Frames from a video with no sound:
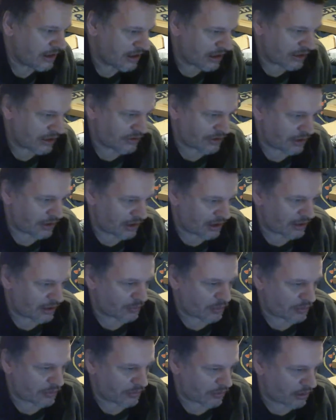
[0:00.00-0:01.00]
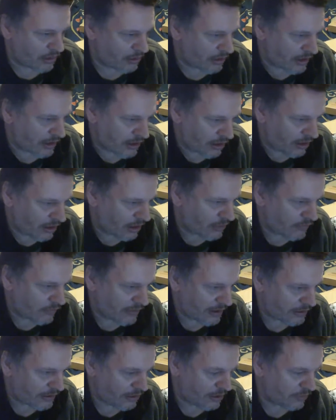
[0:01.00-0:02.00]
into the game where a guy can go
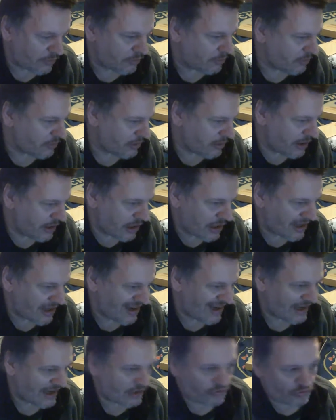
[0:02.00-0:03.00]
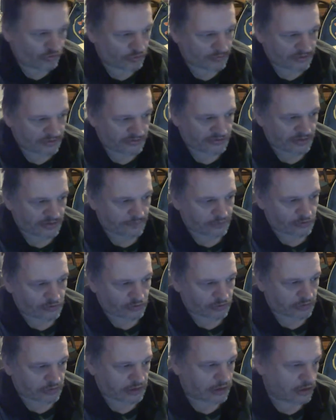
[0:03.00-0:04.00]
around, you know, get an axe from his
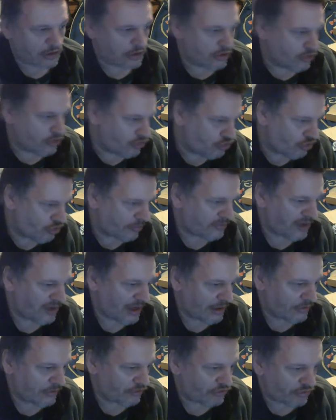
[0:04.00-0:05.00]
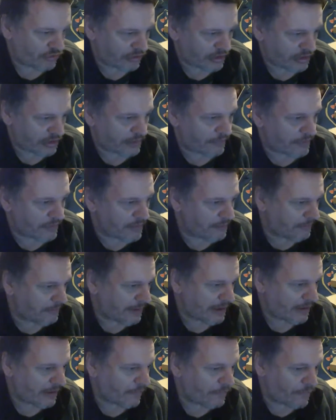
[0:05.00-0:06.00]
inventory, chop down a tree,
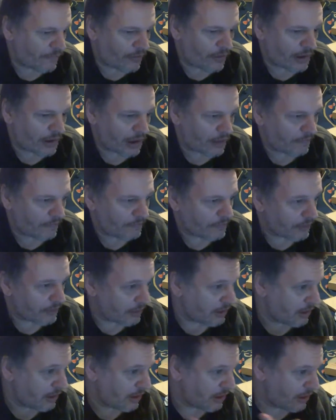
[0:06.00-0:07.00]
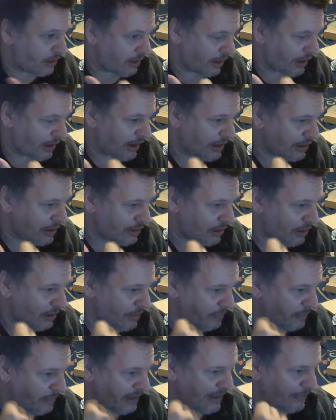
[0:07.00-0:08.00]
make a fire, and
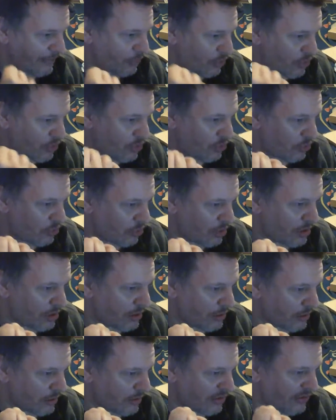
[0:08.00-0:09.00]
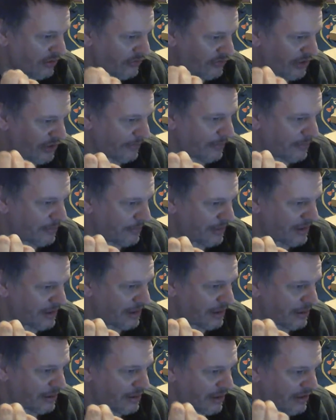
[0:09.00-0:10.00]
be able to cook some of the
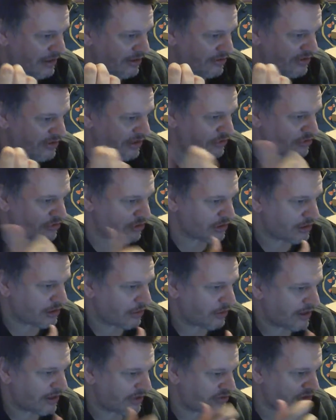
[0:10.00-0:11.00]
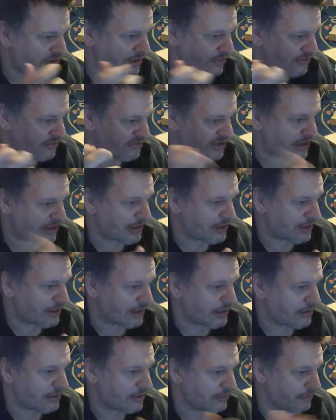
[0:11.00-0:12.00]
meat that he's actually, like, instead of selling
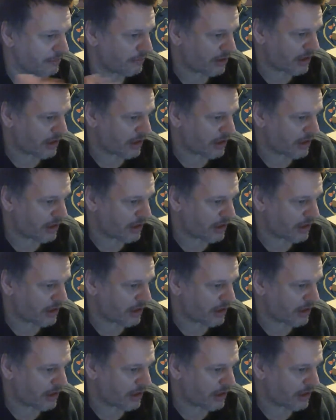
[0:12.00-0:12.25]
it and